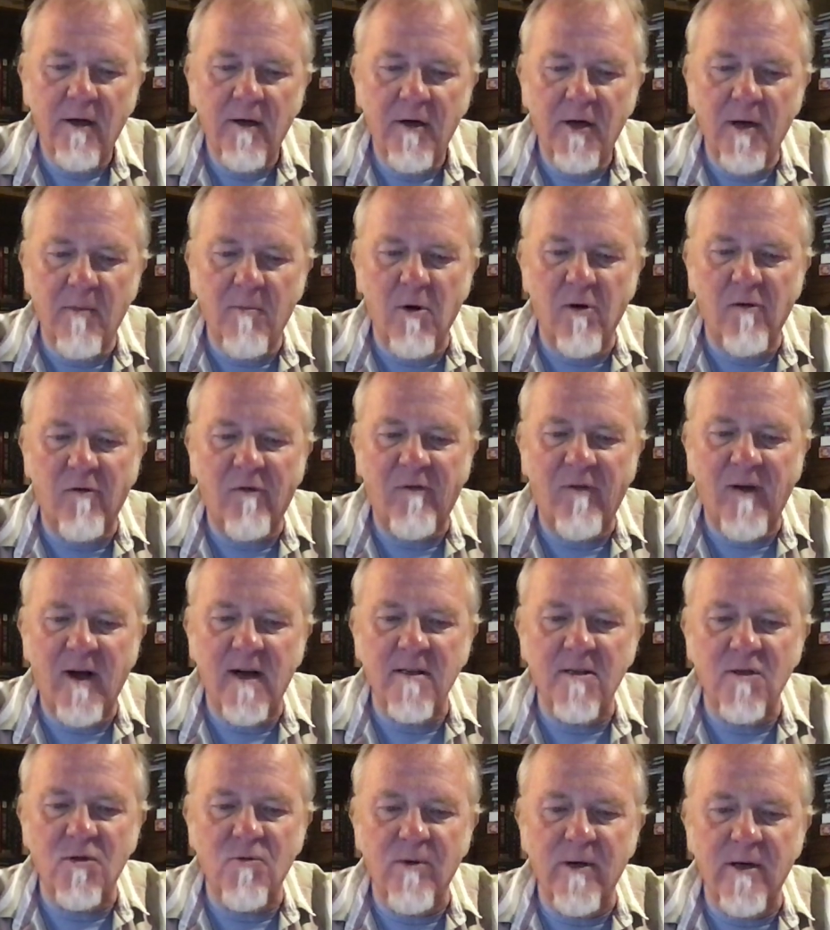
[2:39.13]
No more
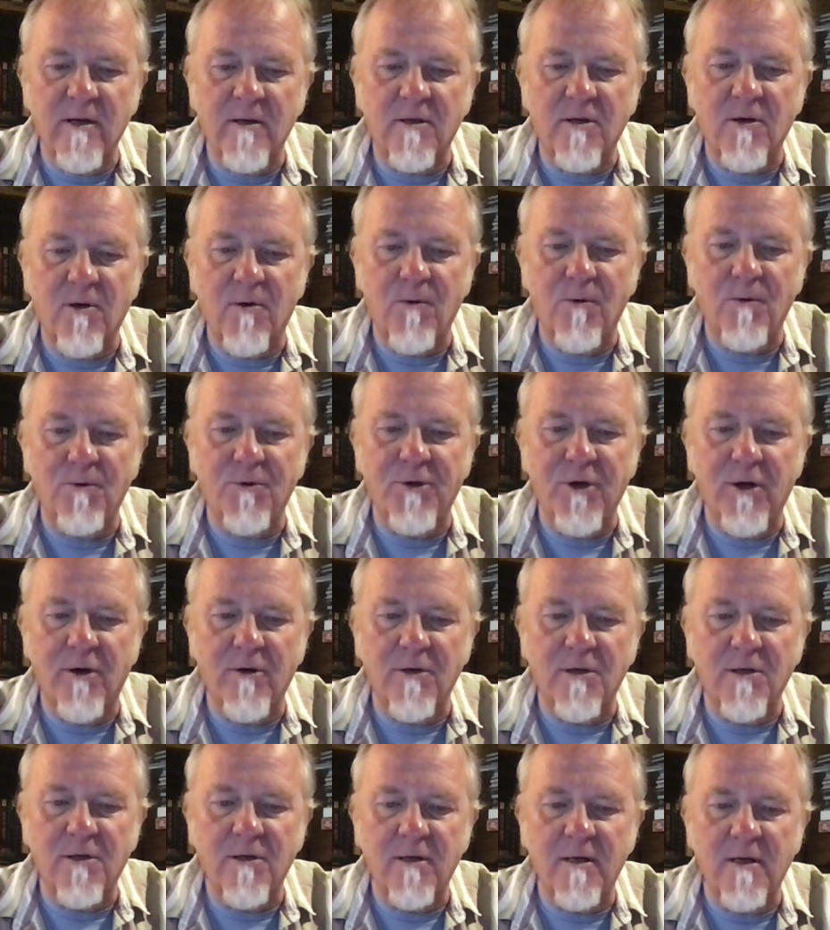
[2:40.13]
funds, we are told
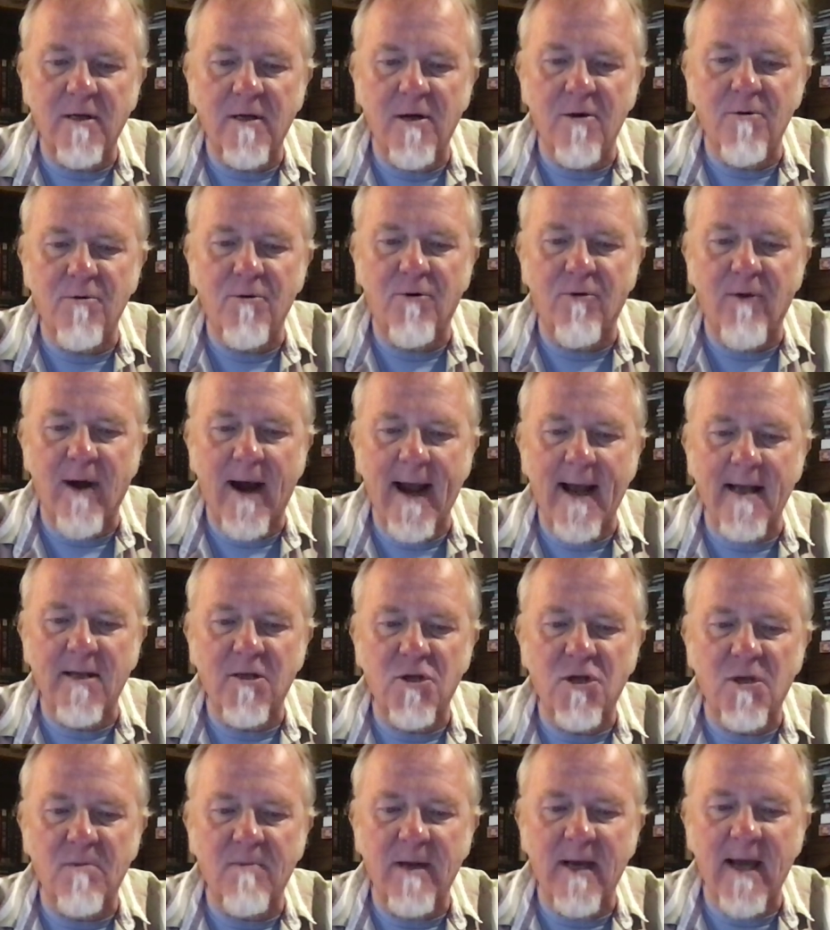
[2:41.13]
tersely, no
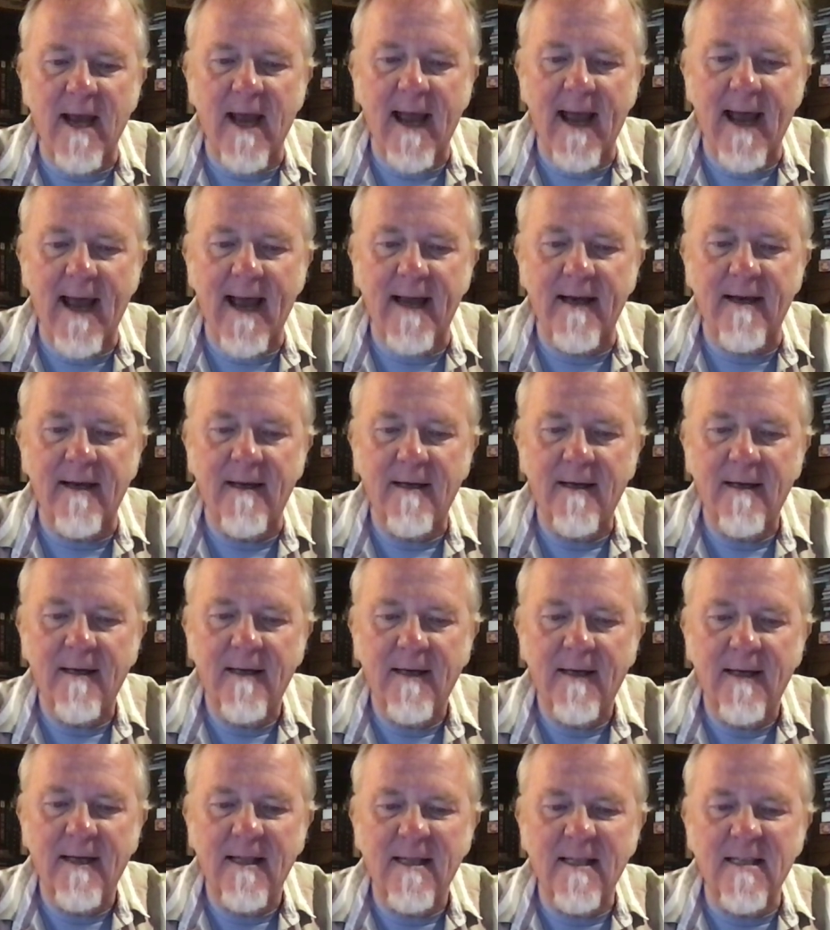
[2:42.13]
grants to be had.
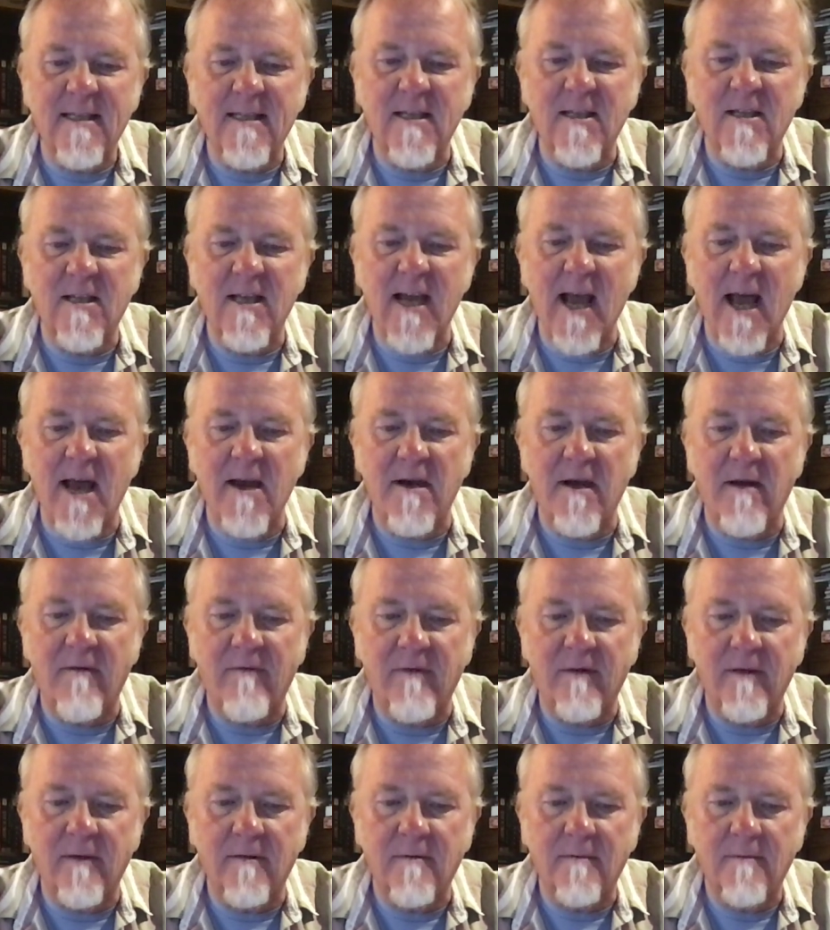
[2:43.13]
This is the end of
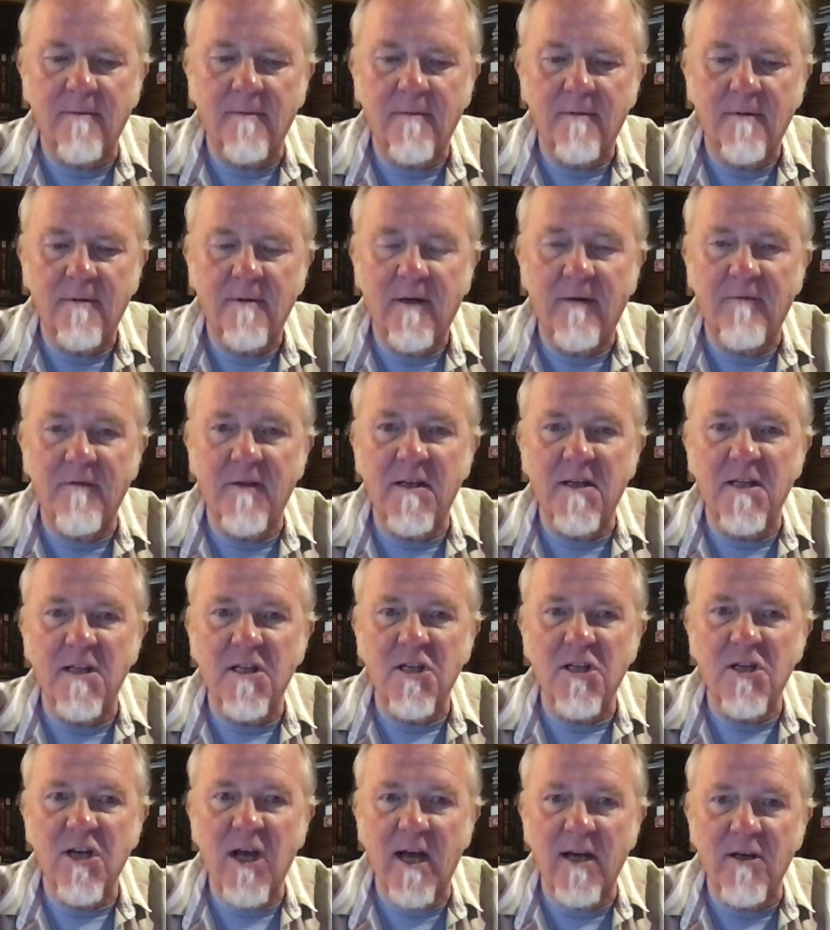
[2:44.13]
it, of the
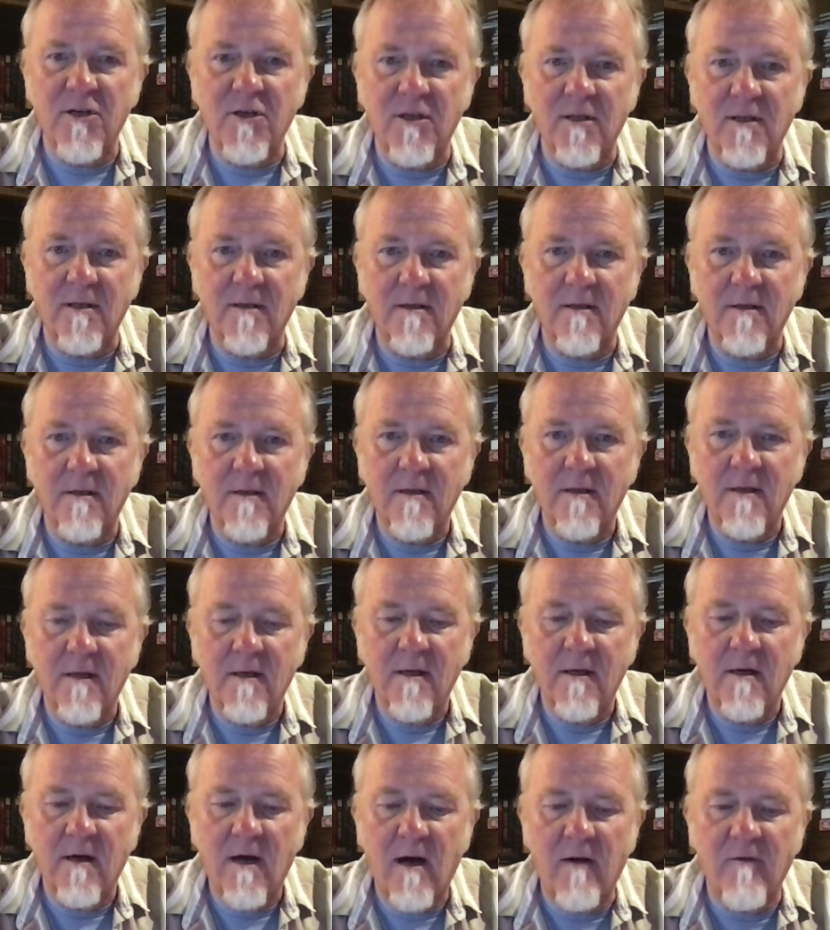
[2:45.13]
discussion,
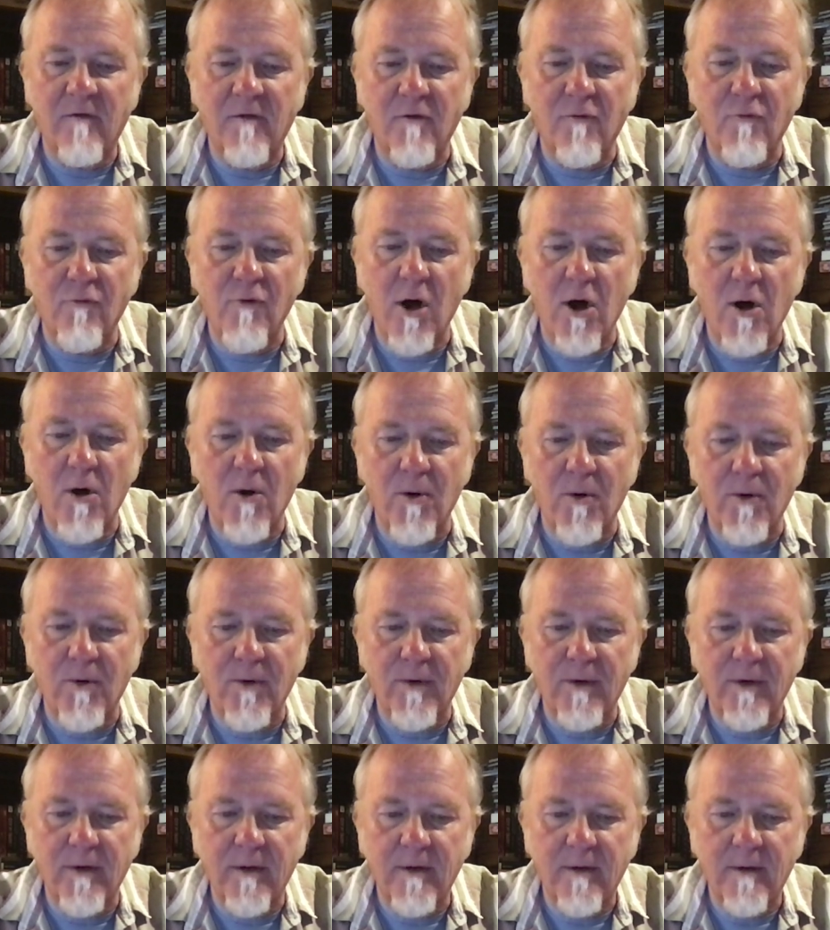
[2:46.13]
of the road.